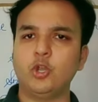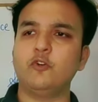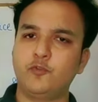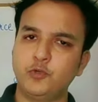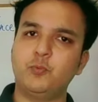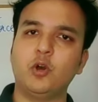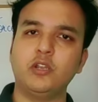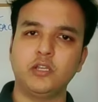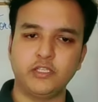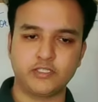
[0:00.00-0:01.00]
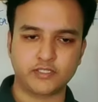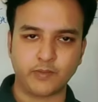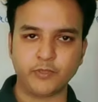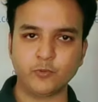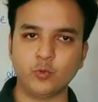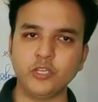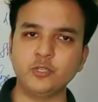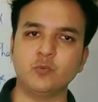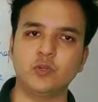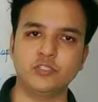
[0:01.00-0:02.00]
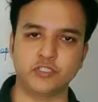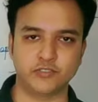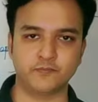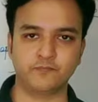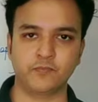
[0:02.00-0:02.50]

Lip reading: football is coming rolling towards us.